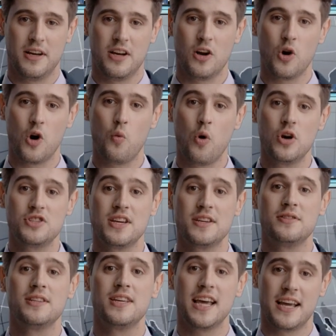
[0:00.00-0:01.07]
You are
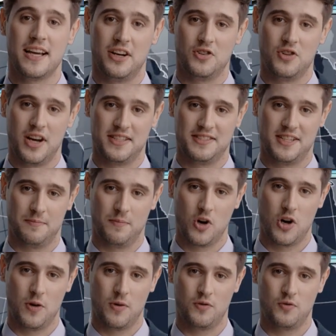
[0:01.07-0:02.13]
watching the daily trends in
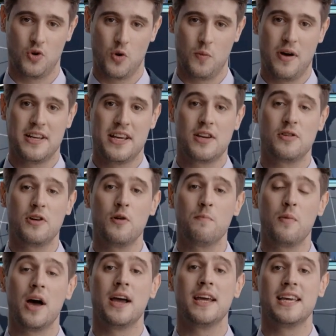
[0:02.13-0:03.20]
polymer raw material
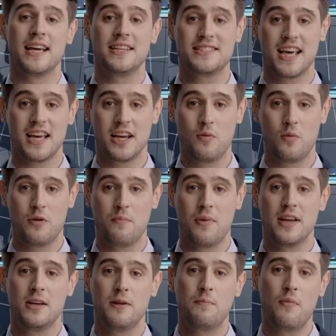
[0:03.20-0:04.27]
buying and selling with
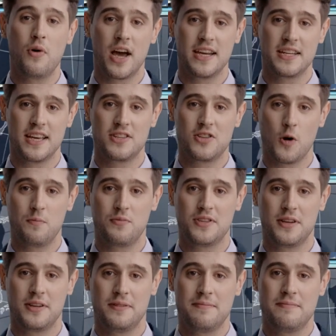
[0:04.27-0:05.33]
me, Bradley
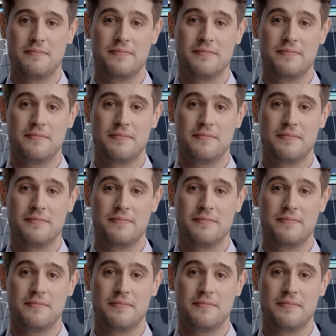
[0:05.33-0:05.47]
Thomson.